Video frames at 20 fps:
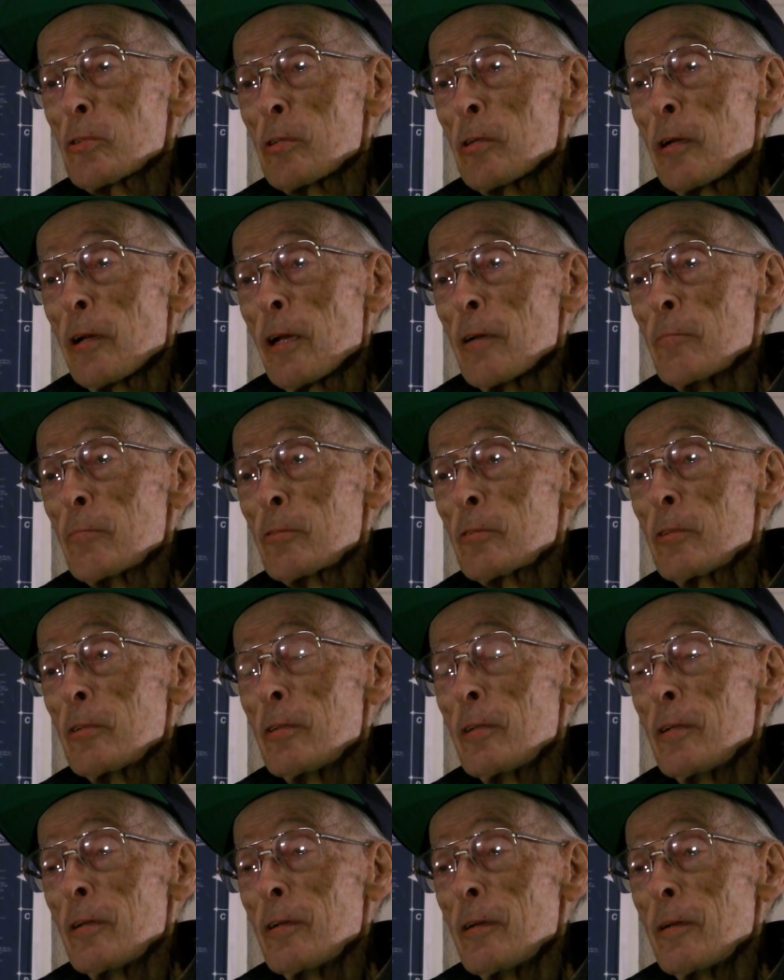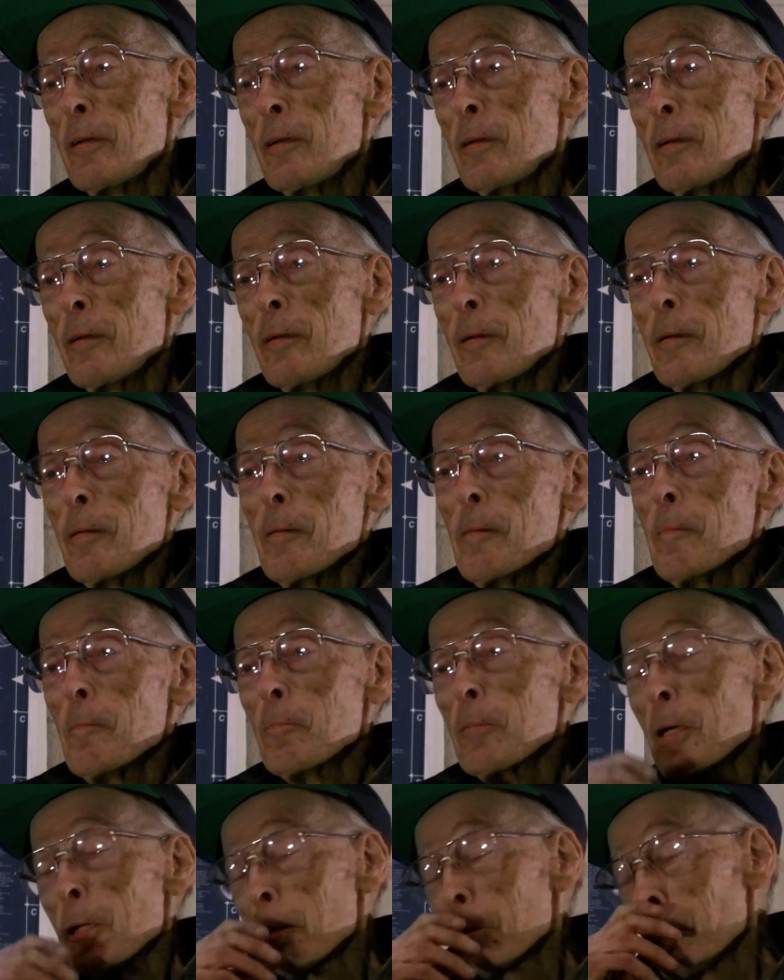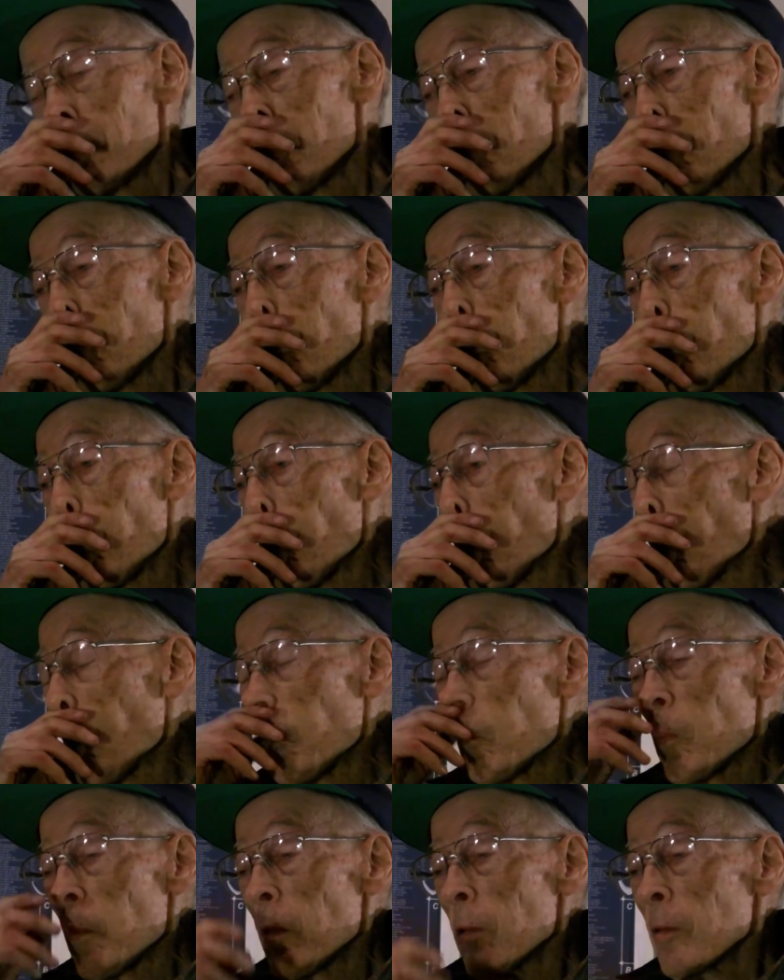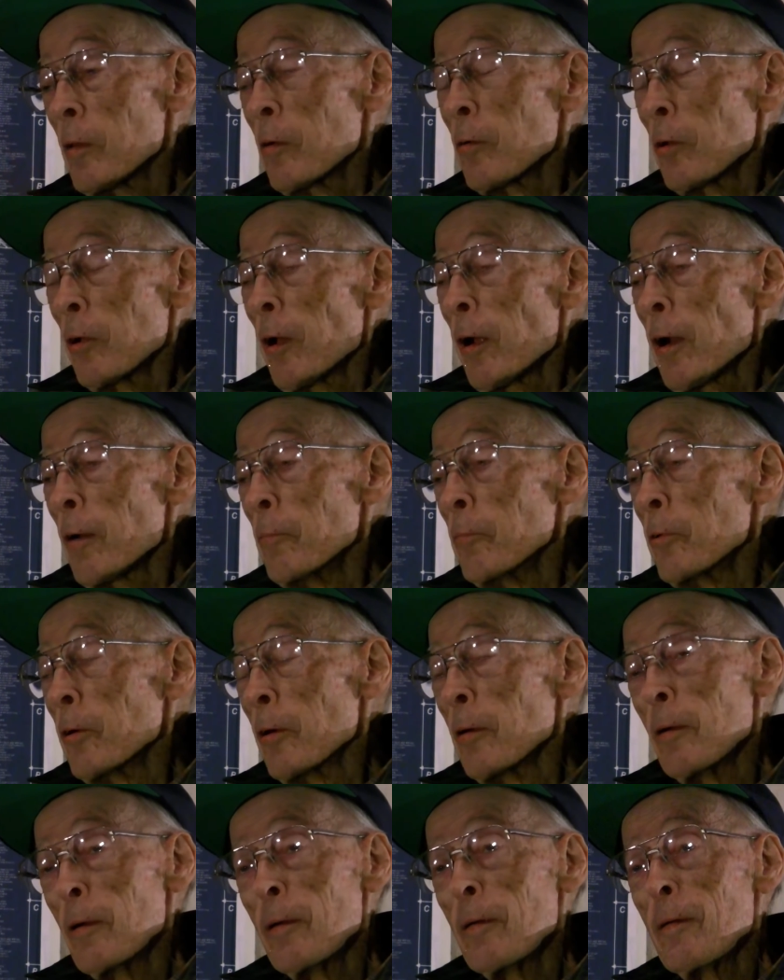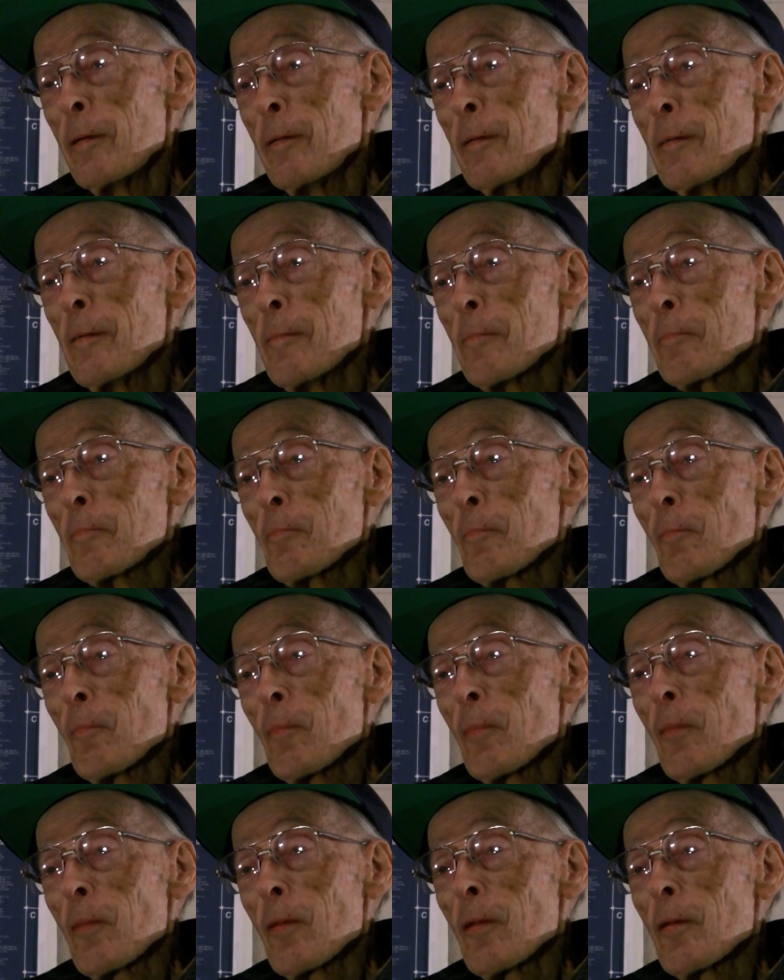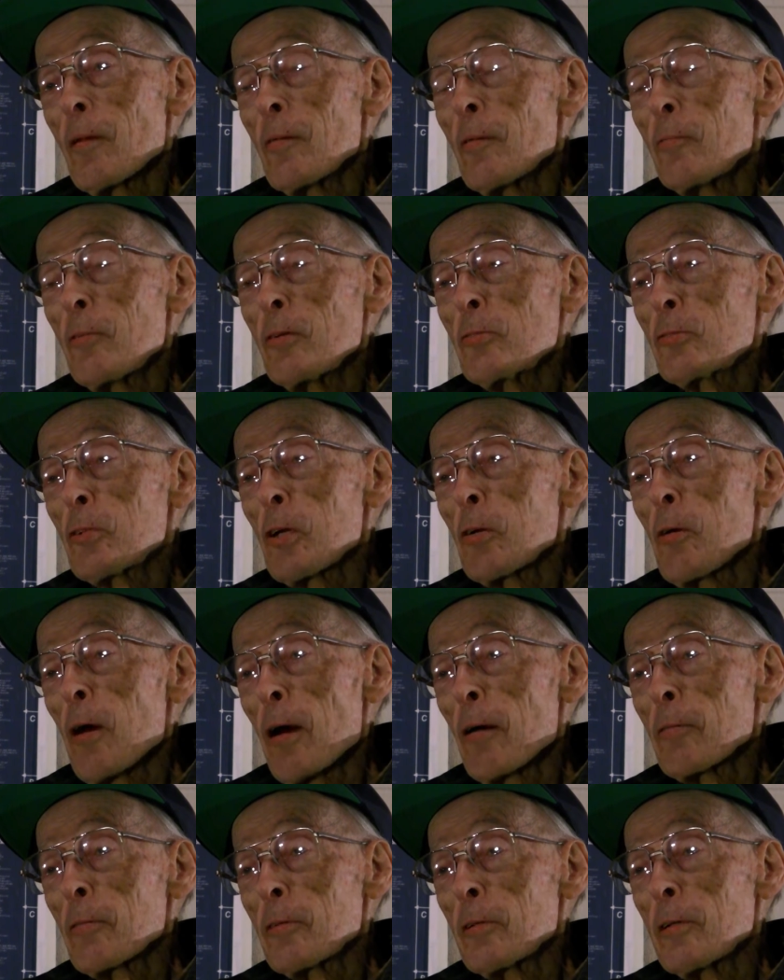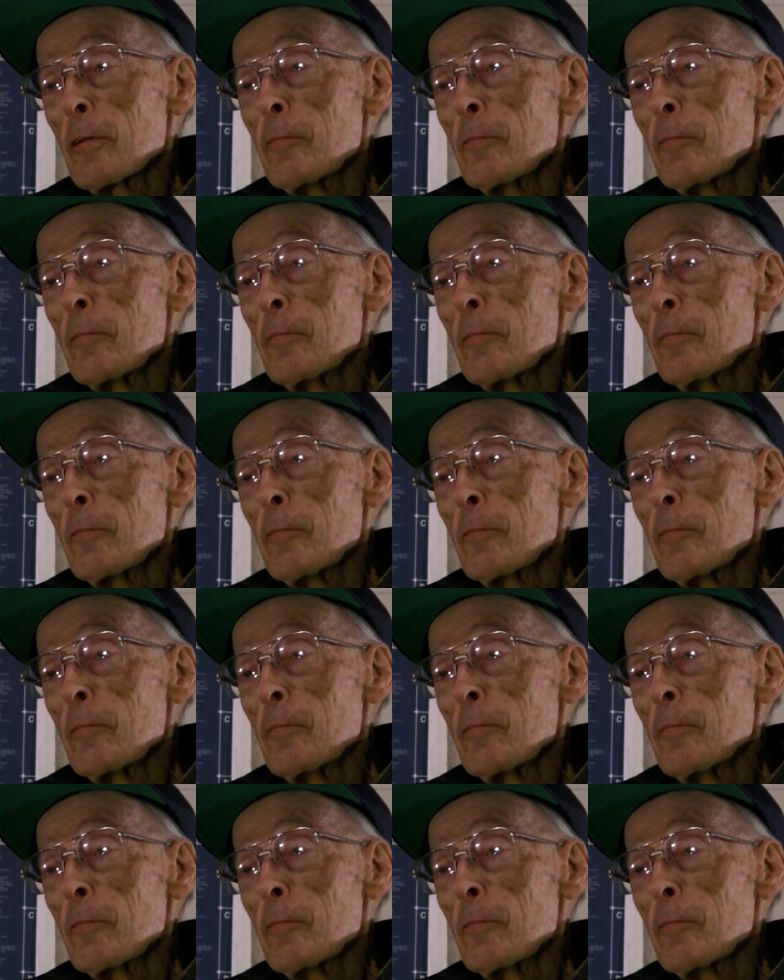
of their names. But there's a lot of them there. We used to go out,